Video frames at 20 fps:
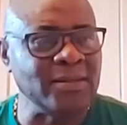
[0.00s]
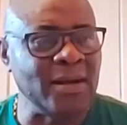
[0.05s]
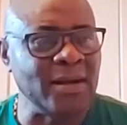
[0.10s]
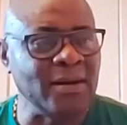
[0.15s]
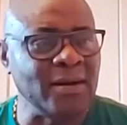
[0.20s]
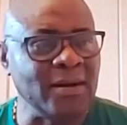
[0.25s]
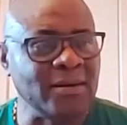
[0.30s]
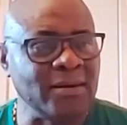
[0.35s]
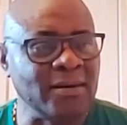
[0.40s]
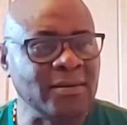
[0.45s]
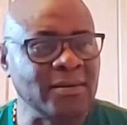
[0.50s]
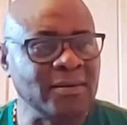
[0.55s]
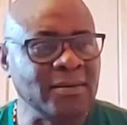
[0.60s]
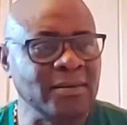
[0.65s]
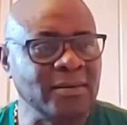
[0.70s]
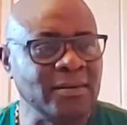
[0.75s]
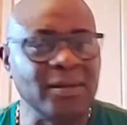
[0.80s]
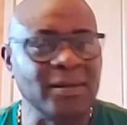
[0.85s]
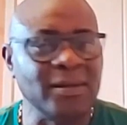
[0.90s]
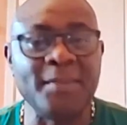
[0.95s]

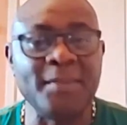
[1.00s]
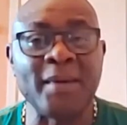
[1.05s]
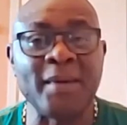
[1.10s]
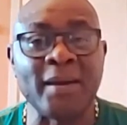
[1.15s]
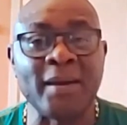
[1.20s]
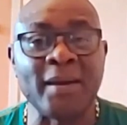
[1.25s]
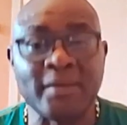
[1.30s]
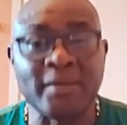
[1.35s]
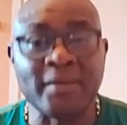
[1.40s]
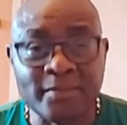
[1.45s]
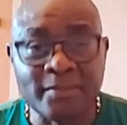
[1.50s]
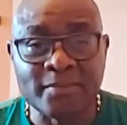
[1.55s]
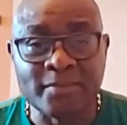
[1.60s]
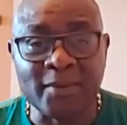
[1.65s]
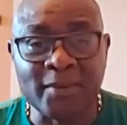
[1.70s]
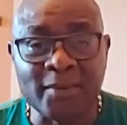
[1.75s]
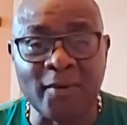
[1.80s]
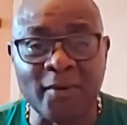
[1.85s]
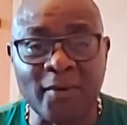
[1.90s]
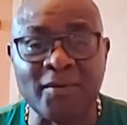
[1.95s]
Limbe,
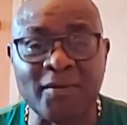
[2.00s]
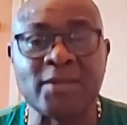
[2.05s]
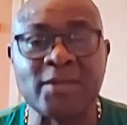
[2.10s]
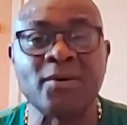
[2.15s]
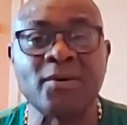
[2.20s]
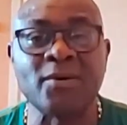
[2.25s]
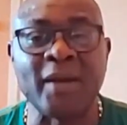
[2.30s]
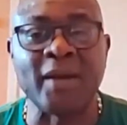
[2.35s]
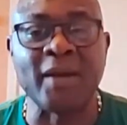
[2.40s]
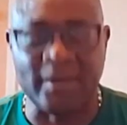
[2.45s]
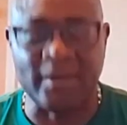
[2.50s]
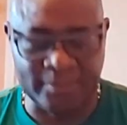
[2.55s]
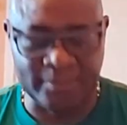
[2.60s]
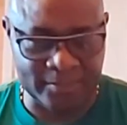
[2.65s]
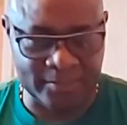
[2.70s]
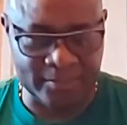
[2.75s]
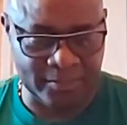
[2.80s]
or Victoria.